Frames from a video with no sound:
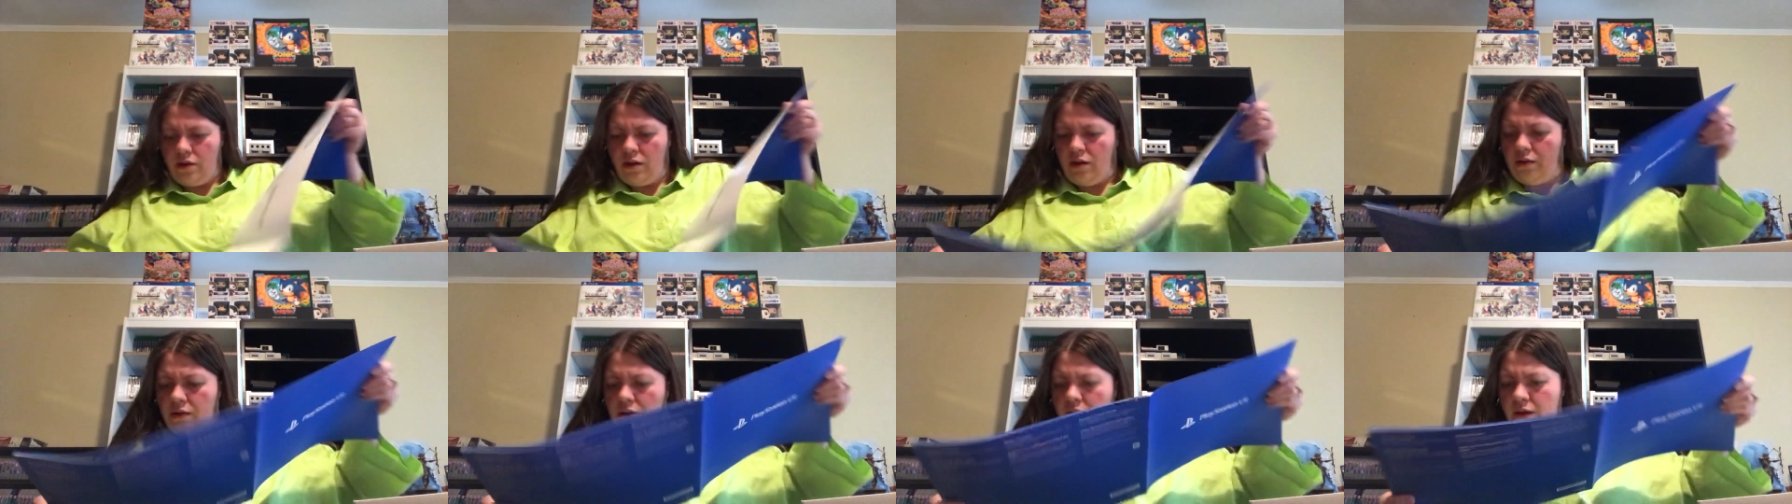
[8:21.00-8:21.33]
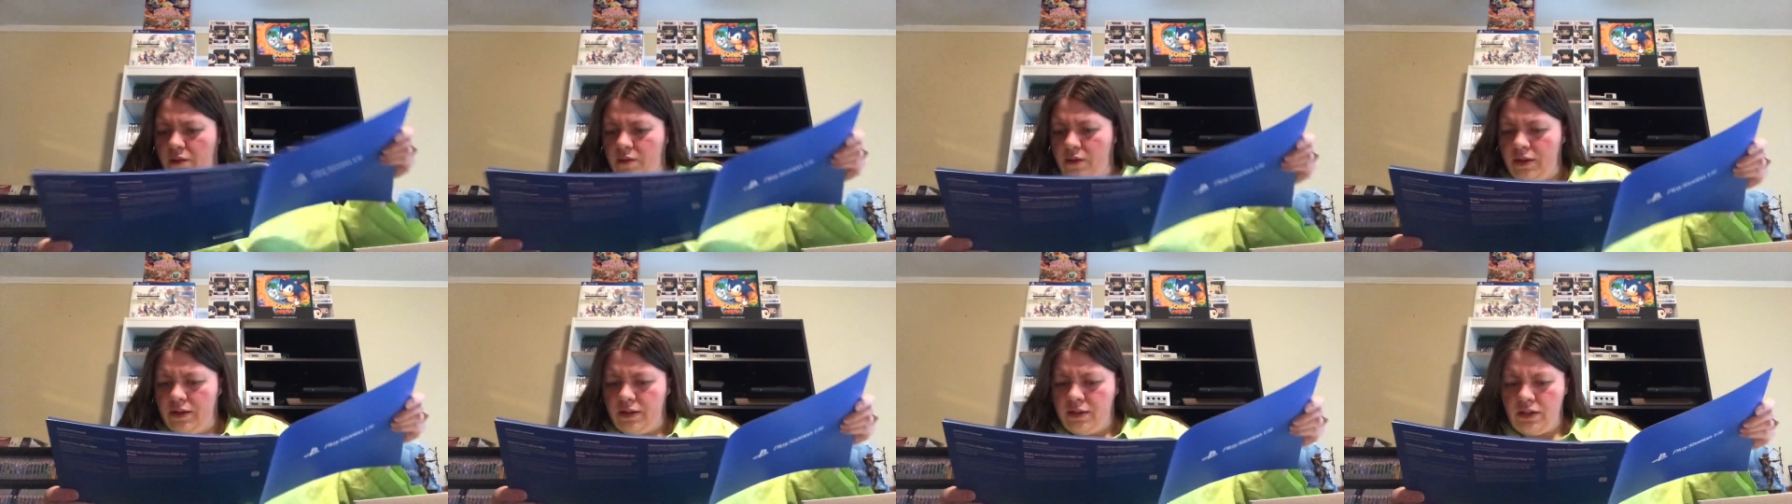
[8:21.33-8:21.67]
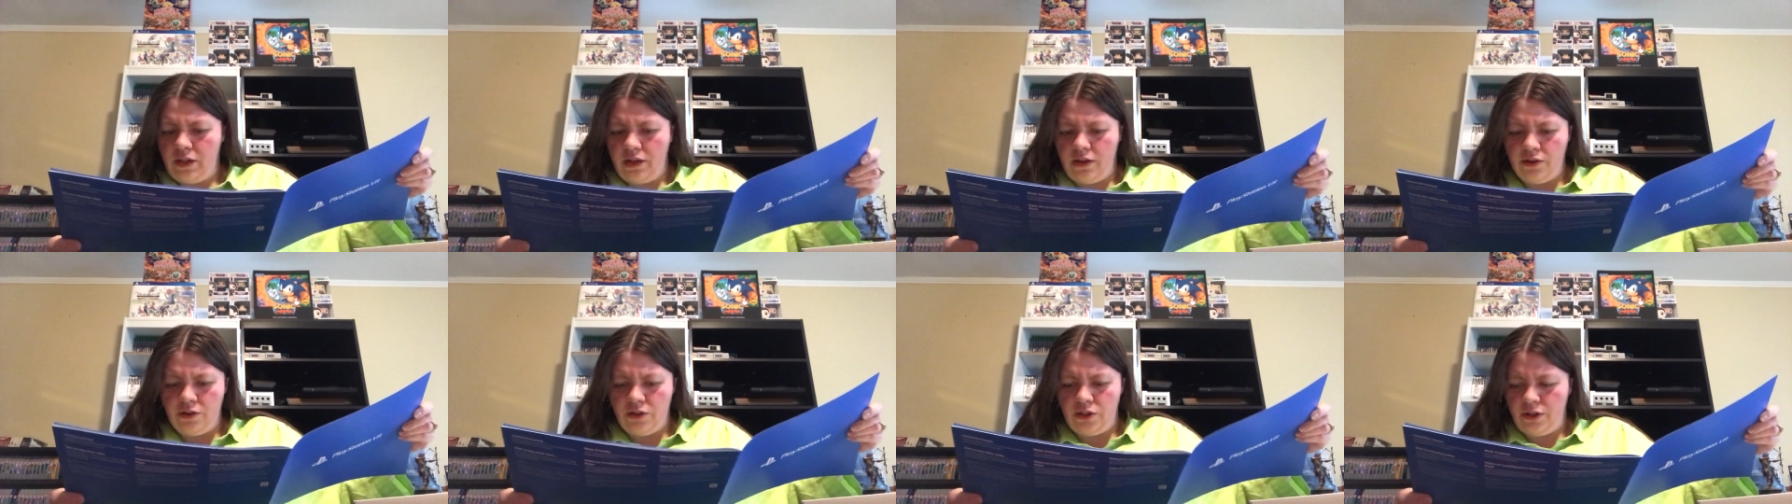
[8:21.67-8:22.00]
Okay, well this
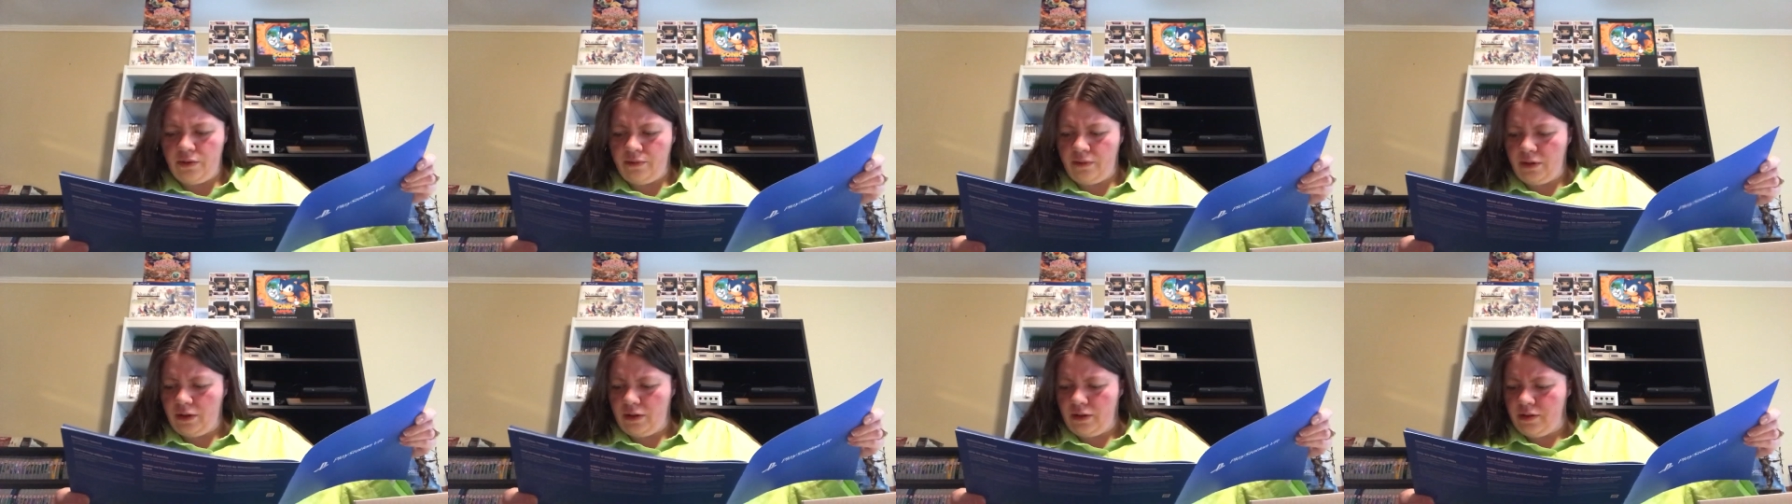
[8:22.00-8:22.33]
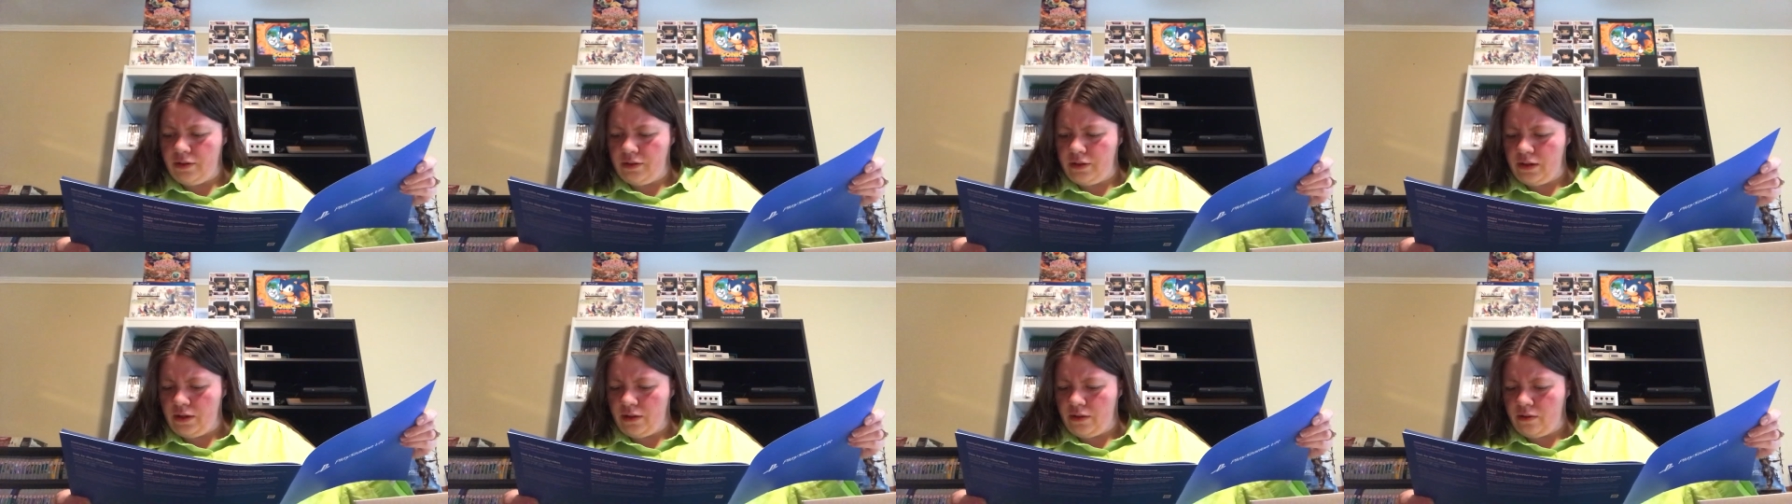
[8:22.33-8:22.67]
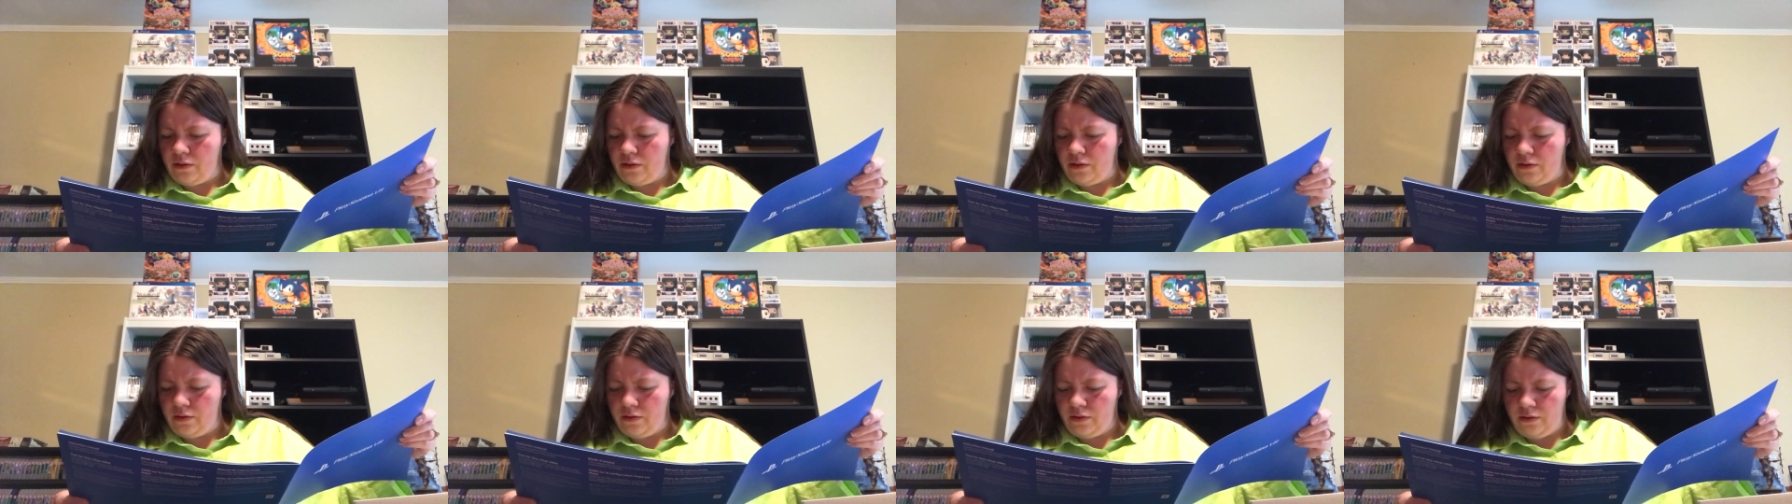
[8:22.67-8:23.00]
tells you what all's
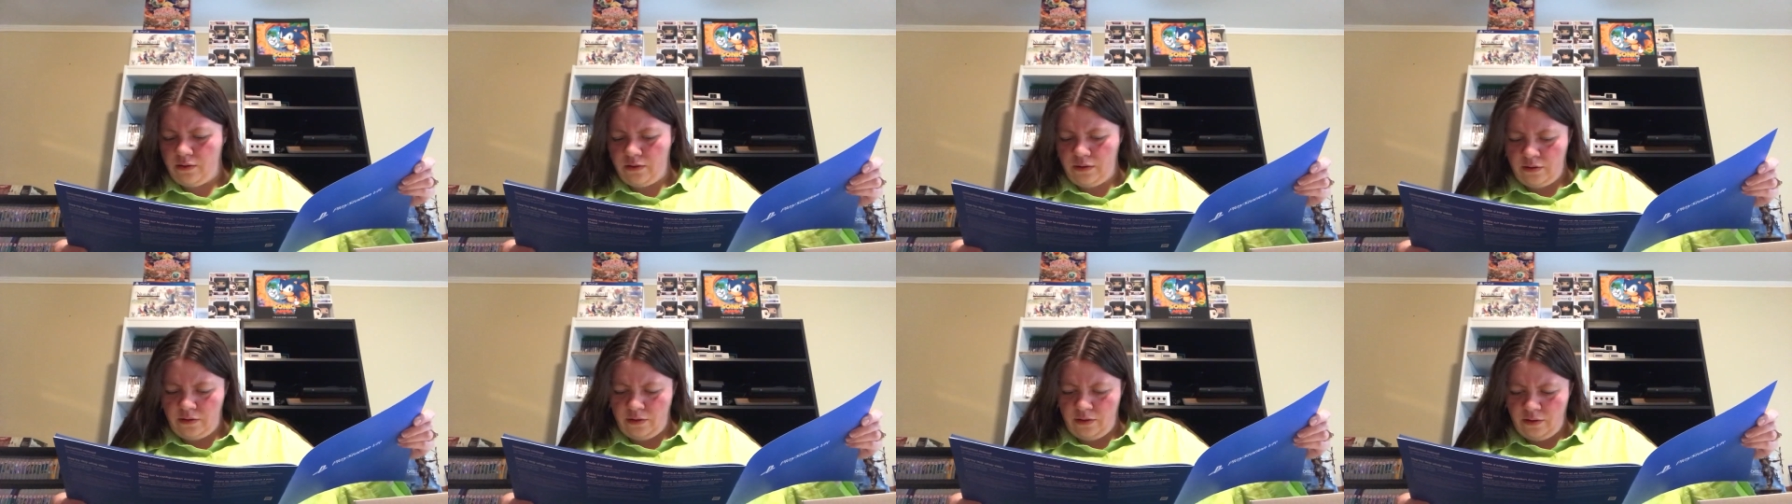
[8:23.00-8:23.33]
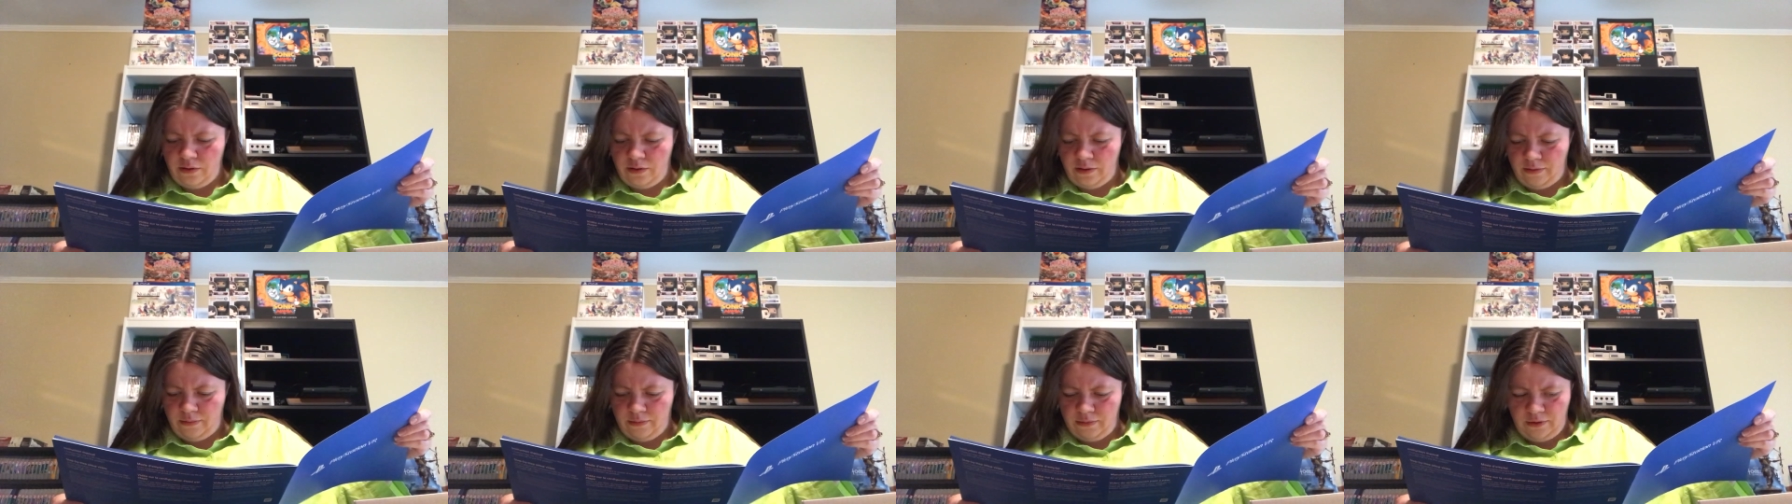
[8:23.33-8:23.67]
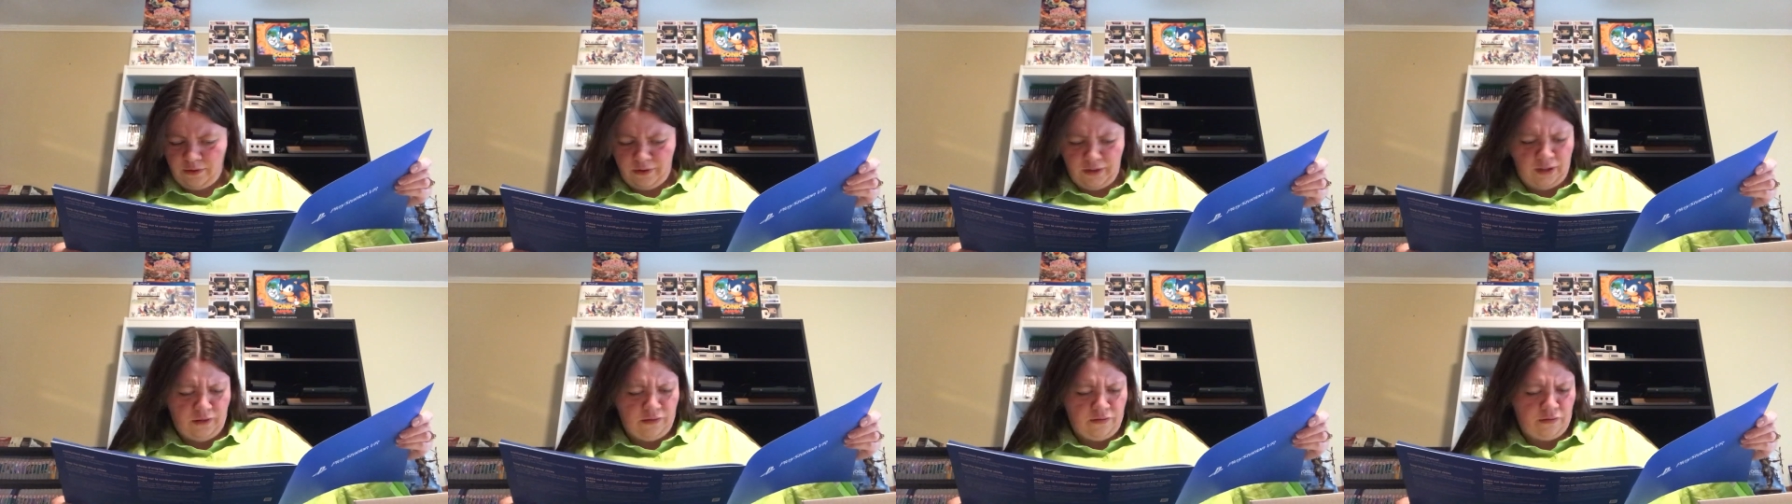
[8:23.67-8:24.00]
included. Holy
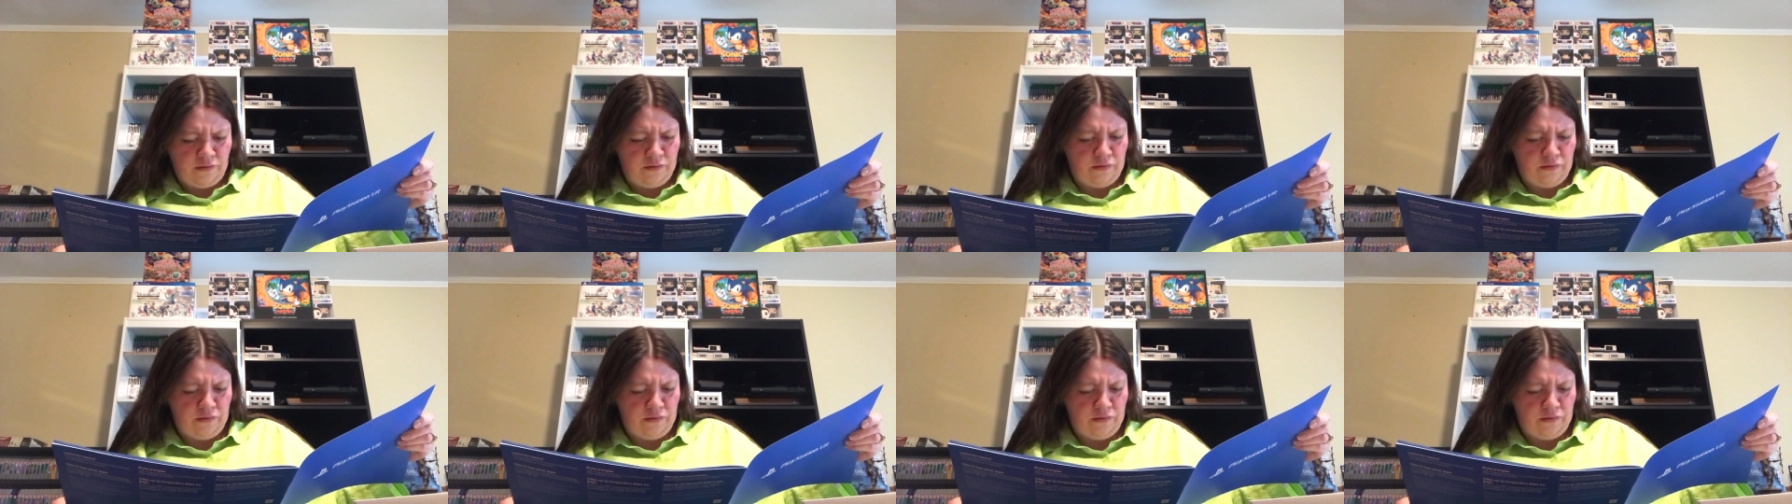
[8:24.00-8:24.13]
moly.